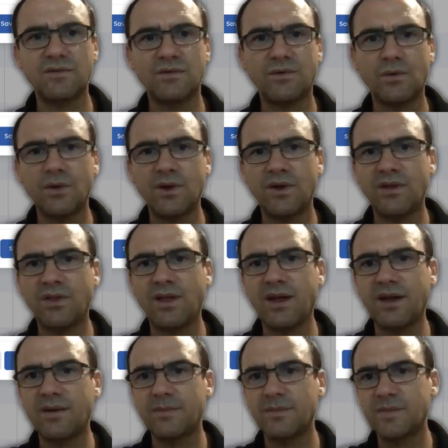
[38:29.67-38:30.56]
for you
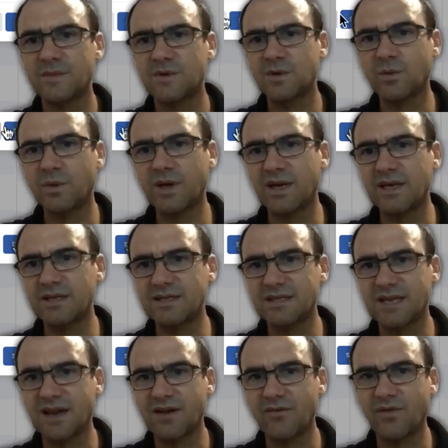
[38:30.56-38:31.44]
there. So we're going to
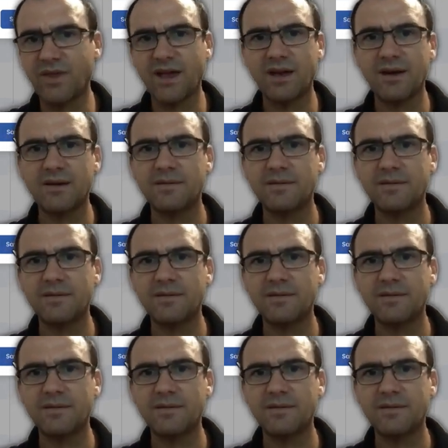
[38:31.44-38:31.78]
save that.